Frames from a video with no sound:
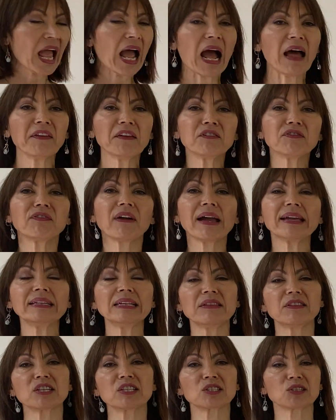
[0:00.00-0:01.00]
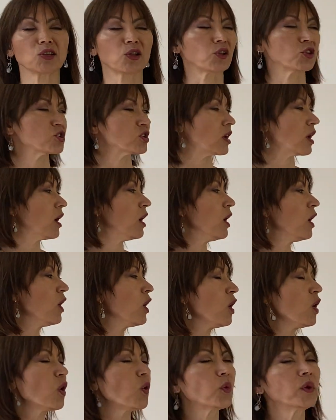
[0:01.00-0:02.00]
And then finally, the searcher.
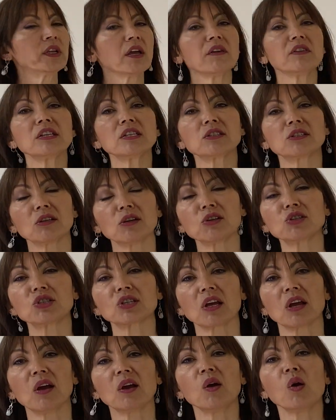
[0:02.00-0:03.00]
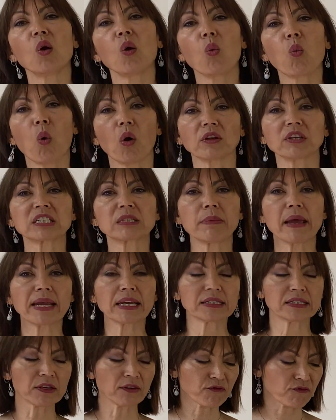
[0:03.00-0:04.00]
We know the searcher wants to make
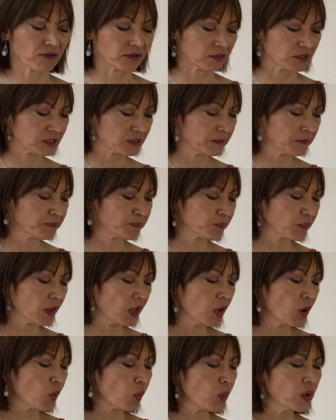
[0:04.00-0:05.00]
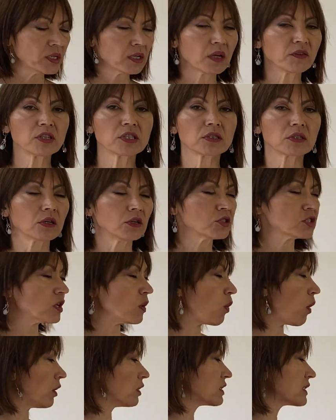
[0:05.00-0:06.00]
a difference. We know the searcher
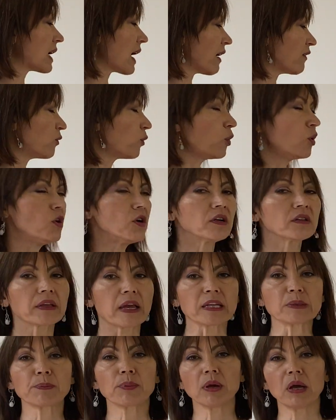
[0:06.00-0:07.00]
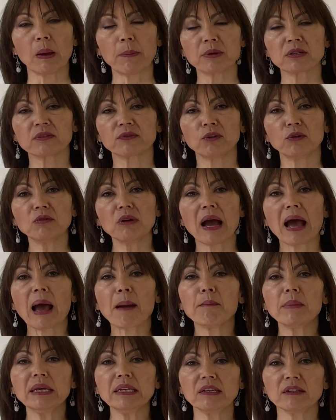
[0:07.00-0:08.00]
wants to have work that is purposeful
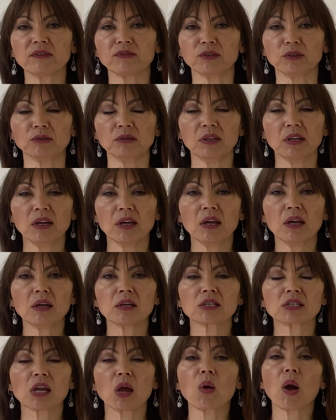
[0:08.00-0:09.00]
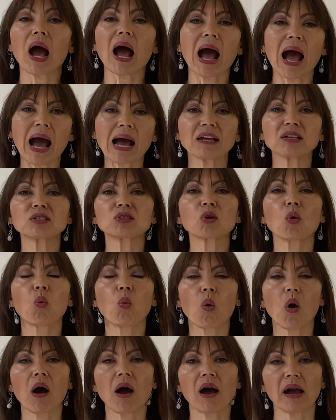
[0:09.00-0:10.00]
and meaningful. So ask
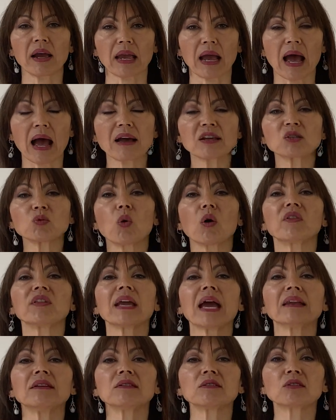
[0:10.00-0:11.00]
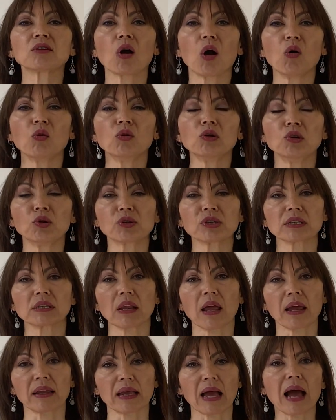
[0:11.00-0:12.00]
why, ask what the end goal looks
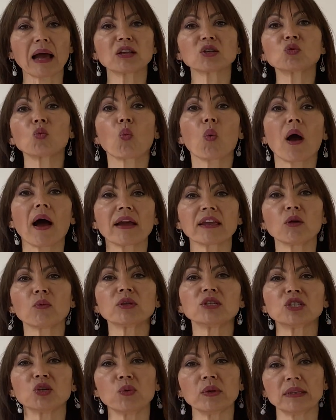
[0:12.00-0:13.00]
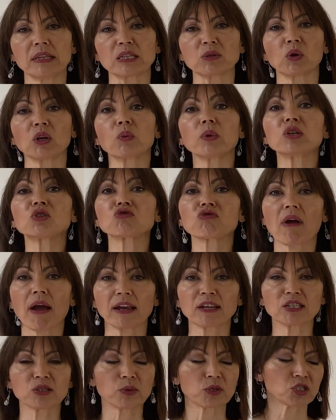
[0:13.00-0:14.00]
like, ask why are we doing this, what are we
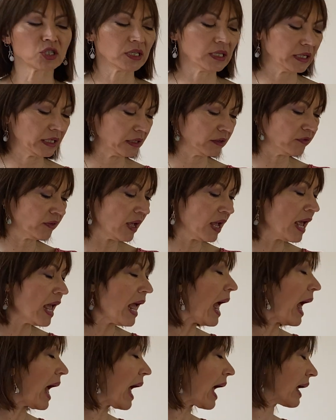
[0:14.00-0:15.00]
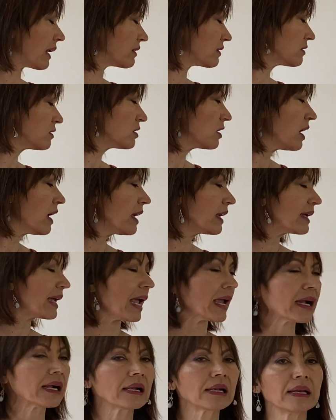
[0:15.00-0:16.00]
trying to achieve, and
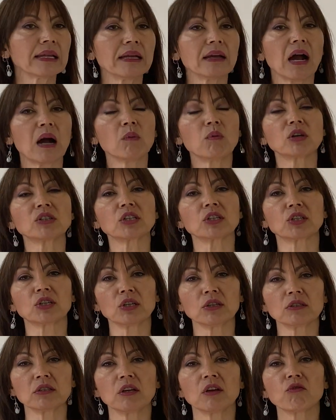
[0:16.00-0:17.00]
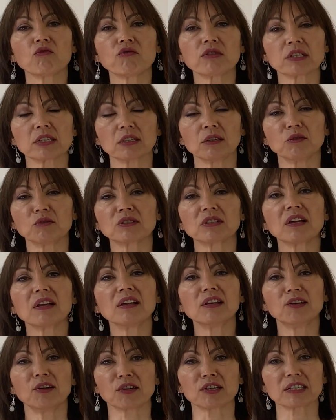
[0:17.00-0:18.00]
get clear on what a good result
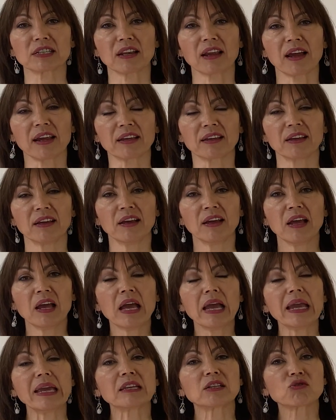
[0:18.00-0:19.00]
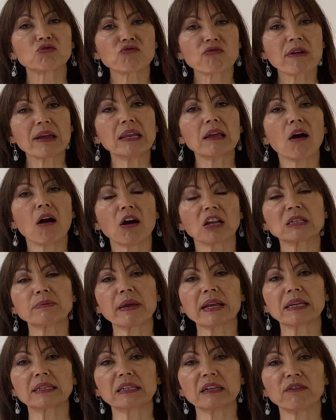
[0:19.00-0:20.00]
looks like. It's really hard to
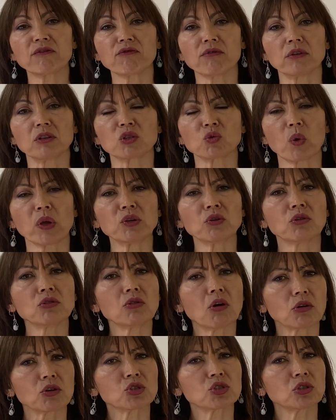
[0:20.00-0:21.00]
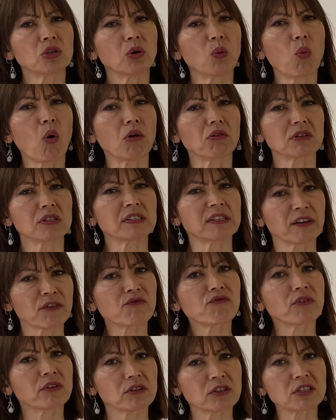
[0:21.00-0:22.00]
make a difference when you're not sure what
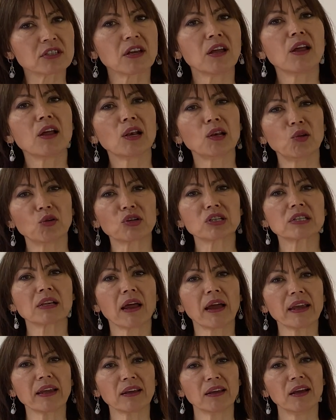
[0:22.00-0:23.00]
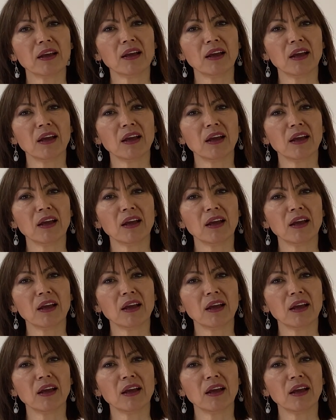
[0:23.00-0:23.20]
difference looks like,